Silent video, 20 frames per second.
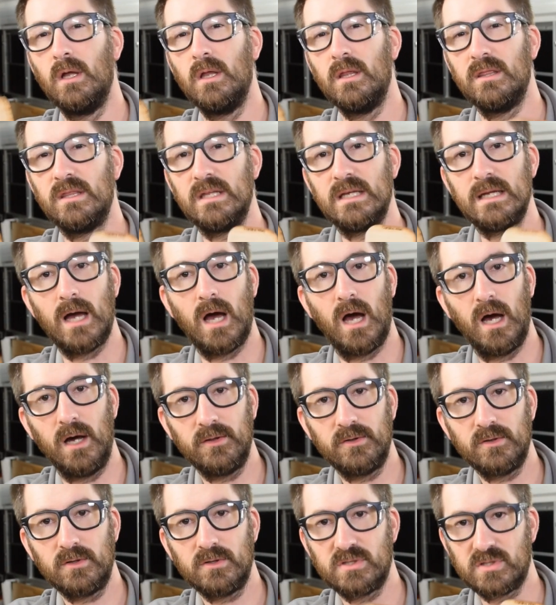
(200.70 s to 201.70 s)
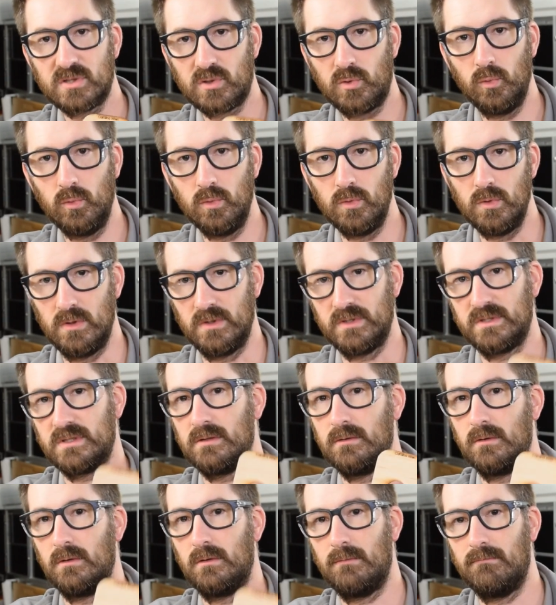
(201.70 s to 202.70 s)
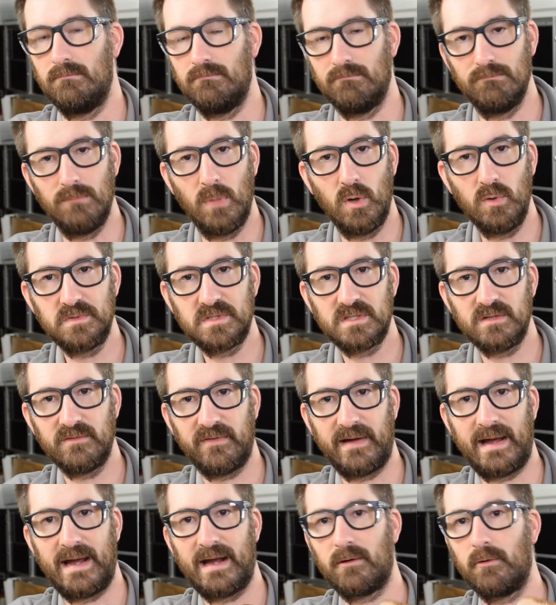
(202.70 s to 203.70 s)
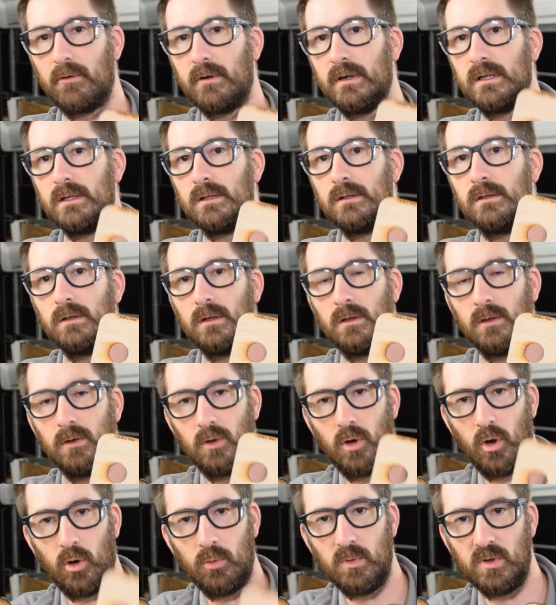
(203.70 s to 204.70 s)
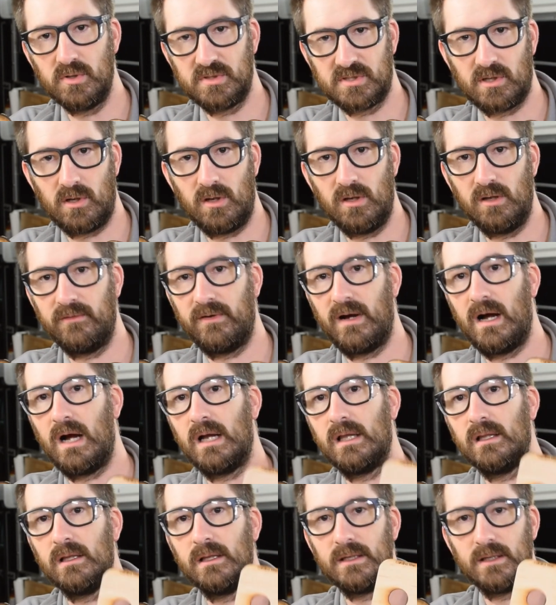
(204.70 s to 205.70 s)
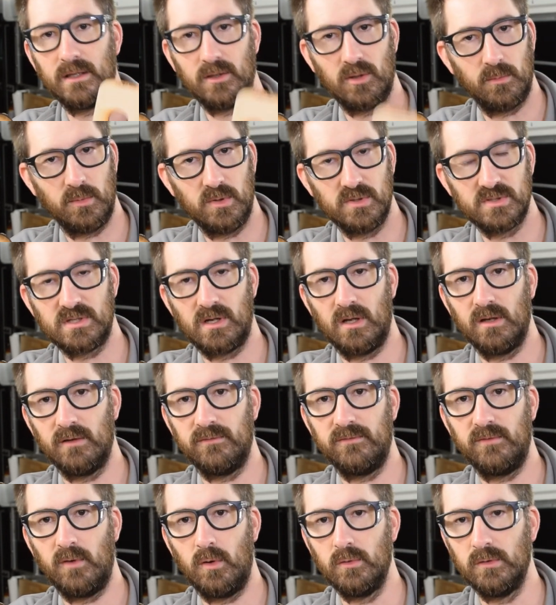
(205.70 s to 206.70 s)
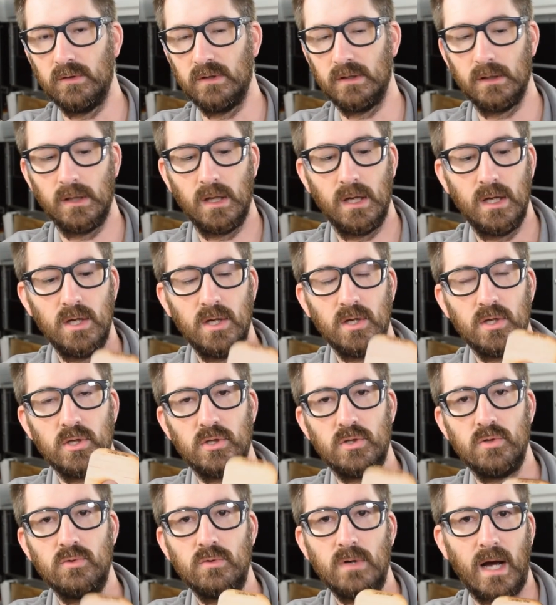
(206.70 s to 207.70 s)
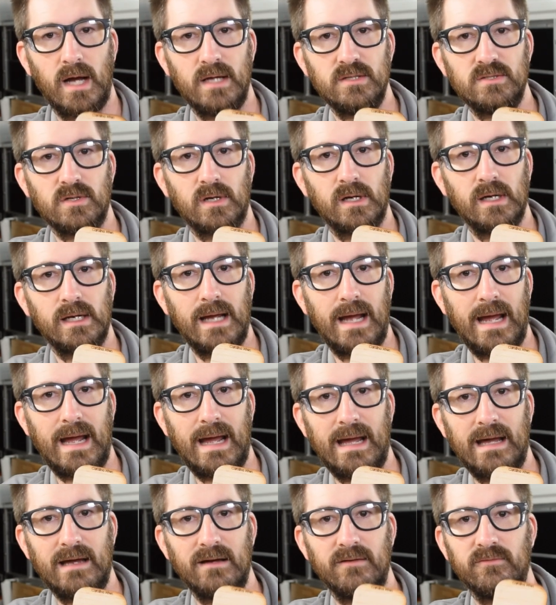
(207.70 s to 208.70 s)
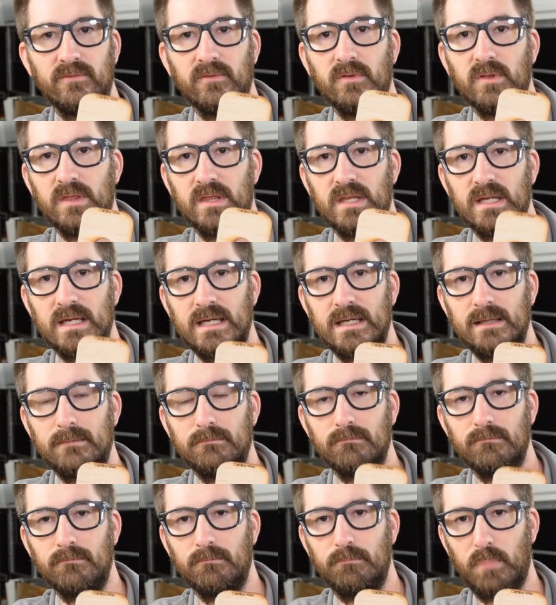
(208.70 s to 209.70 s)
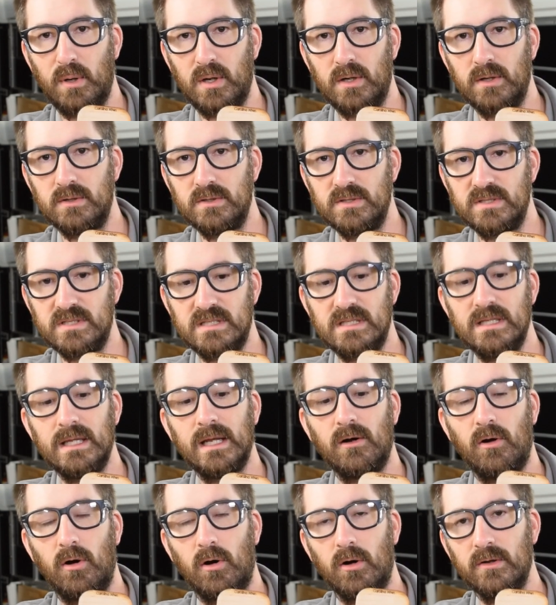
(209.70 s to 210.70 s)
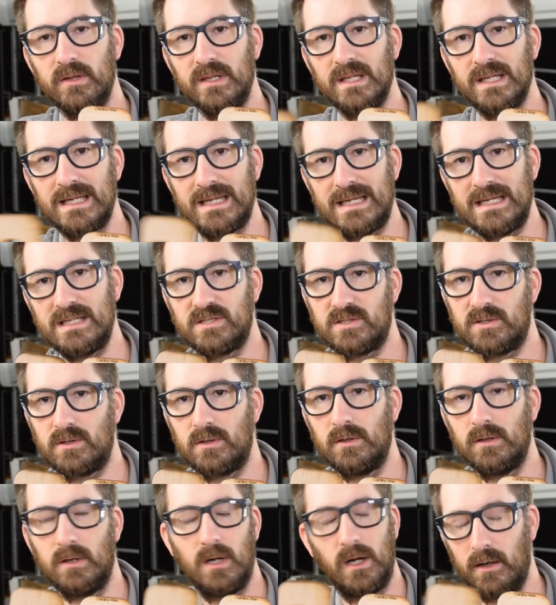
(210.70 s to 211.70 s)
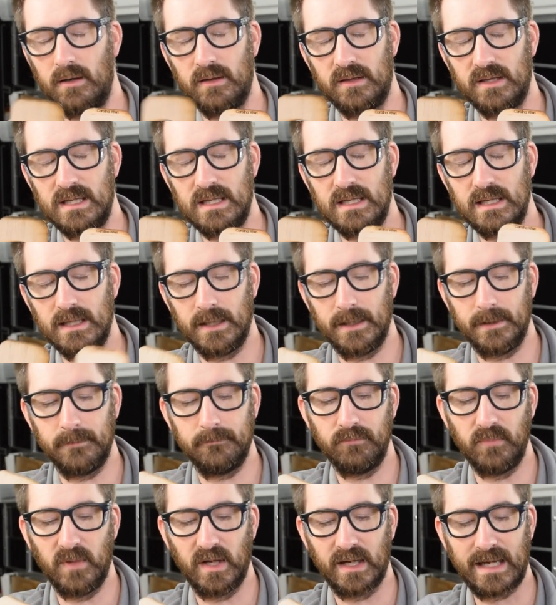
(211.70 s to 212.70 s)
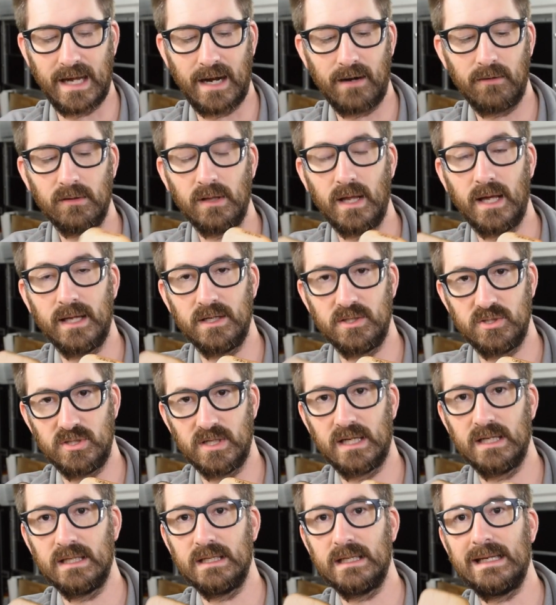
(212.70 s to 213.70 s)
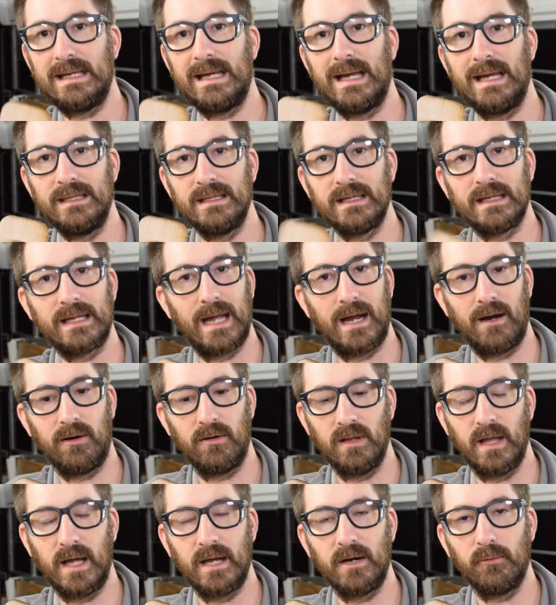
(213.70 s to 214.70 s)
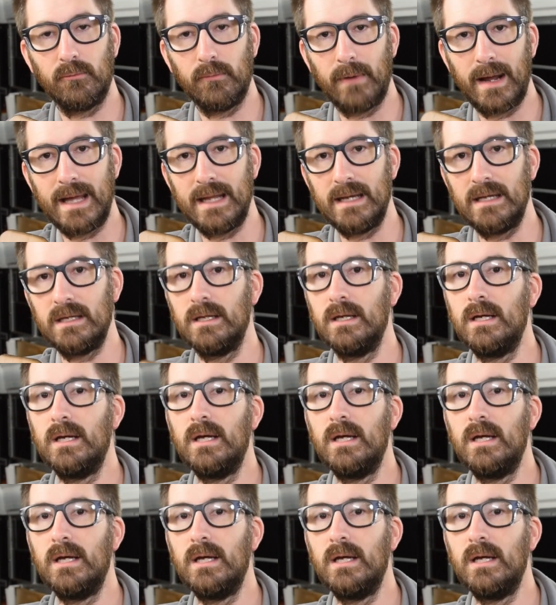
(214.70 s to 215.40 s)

The other schools, most of Akron, almost all of Highland, and almost all of Fulton, you guys are going to have the birds that are the Eastern, or the Carolina chickadee and the Carolina wren,